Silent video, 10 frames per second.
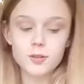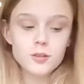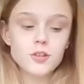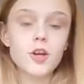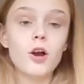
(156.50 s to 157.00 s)

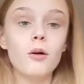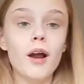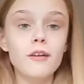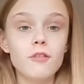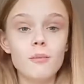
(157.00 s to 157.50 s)
So I have
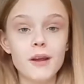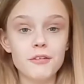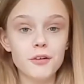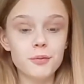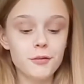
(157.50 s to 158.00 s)
got my
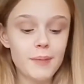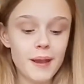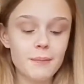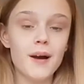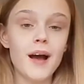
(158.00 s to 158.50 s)
greaseproof paper
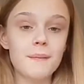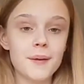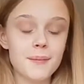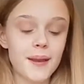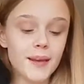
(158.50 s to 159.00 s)
and my
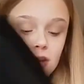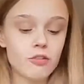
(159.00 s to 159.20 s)
baking tray,